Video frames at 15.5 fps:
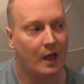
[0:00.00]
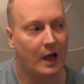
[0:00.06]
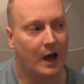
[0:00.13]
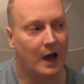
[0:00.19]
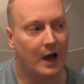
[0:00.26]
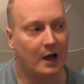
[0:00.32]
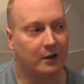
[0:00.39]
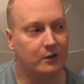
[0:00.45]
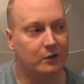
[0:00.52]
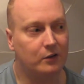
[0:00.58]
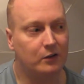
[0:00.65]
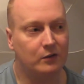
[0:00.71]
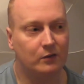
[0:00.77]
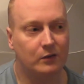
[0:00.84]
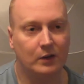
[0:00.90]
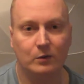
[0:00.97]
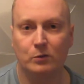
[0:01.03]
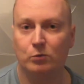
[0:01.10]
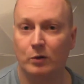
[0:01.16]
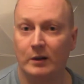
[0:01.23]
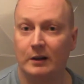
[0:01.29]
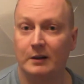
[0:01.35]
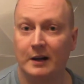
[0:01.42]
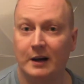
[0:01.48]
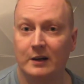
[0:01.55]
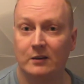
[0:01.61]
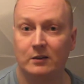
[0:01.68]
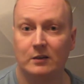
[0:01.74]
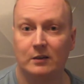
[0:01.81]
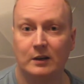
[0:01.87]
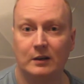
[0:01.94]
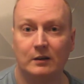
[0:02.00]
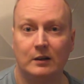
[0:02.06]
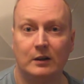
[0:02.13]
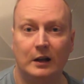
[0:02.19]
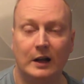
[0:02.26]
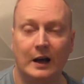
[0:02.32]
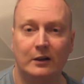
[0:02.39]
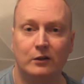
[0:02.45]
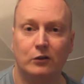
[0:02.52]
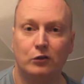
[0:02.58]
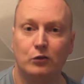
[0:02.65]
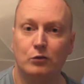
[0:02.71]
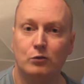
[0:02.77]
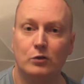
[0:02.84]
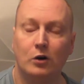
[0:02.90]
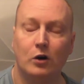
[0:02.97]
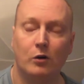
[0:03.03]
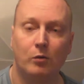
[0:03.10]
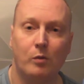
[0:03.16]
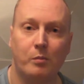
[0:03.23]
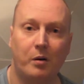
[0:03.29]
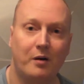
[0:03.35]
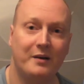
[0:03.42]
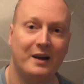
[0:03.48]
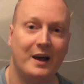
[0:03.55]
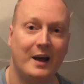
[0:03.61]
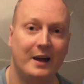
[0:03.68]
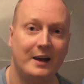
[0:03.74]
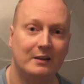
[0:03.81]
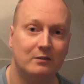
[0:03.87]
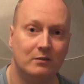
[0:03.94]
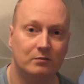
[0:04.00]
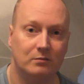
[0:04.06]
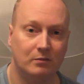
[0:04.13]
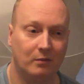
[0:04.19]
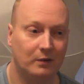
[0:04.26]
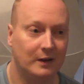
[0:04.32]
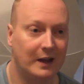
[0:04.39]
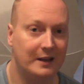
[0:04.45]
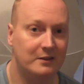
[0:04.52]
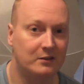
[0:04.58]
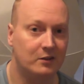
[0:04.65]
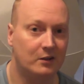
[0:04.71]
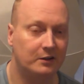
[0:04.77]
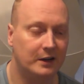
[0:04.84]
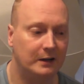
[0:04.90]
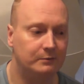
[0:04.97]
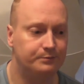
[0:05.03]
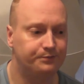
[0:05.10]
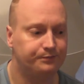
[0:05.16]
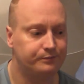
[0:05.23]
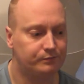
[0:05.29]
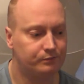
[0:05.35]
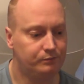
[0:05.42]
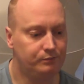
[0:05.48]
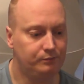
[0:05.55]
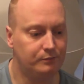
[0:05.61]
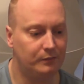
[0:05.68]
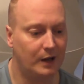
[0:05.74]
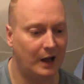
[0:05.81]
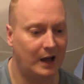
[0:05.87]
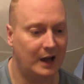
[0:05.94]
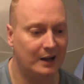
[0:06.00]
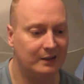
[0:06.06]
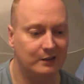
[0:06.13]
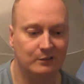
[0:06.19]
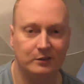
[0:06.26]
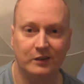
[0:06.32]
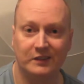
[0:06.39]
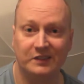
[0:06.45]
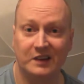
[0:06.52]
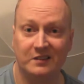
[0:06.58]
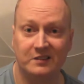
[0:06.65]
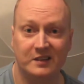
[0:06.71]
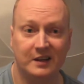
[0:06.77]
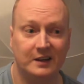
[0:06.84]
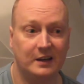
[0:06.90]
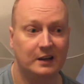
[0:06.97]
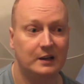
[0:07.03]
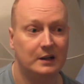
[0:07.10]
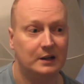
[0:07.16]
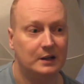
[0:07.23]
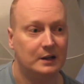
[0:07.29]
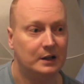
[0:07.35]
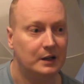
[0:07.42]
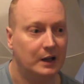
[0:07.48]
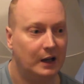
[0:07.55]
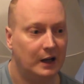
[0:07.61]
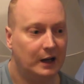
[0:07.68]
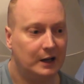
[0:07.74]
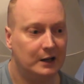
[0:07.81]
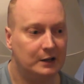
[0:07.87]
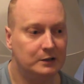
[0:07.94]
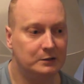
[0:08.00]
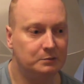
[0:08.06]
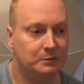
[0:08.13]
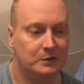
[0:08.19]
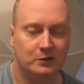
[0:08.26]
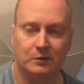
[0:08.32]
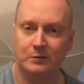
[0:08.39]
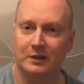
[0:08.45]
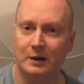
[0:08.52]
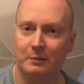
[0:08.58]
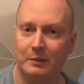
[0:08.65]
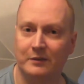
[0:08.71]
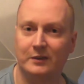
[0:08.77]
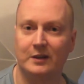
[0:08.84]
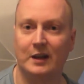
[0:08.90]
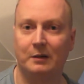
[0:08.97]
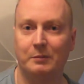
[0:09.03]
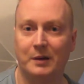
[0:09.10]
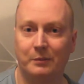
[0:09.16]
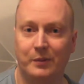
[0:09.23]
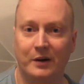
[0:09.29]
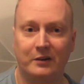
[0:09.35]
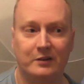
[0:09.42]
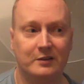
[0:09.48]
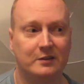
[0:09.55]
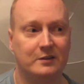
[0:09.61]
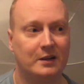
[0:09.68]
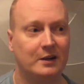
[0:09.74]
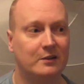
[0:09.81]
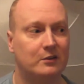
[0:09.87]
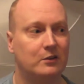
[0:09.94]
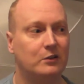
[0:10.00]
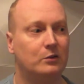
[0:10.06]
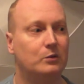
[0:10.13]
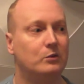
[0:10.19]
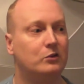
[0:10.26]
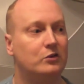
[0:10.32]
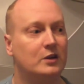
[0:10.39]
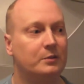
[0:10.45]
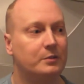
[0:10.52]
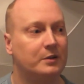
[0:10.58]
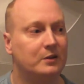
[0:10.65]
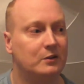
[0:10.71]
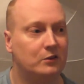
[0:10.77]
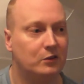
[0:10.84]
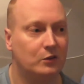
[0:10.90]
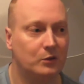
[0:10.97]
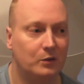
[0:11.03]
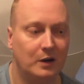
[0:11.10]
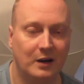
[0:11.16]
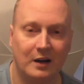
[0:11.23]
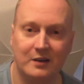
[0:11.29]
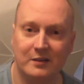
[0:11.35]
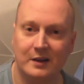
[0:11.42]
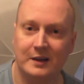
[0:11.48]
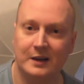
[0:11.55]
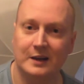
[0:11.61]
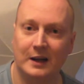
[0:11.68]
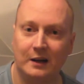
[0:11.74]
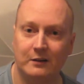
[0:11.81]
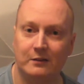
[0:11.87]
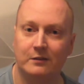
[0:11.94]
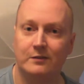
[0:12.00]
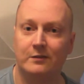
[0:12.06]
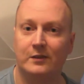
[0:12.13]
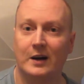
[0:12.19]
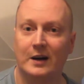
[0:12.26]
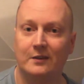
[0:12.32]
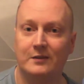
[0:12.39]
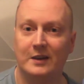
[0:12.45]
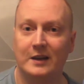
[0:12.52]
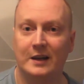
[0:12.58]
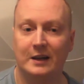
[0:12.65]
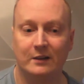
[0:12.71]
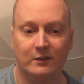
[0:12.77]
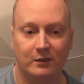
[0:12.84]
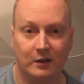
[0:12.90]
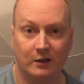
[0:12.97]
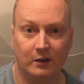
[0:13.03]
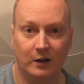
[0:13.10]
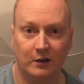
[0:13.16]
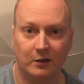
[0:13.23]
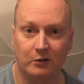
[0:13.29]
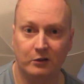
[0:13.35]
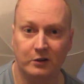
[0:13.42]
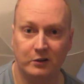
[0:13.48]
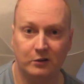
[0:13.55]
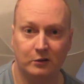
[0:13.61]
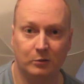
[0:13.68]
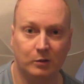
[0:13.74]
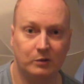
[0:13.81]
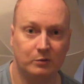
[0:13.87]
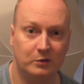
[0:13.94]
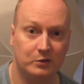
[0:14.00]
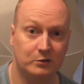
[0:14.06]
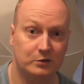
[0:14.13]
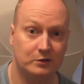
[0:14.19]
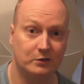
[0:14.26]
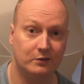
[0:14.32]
and it was really nice. It had a Zuiko 1.8 lens on it, and it was fantastic. And sometime after that my parents decided to treat me to a second-hand 5D, an original one which was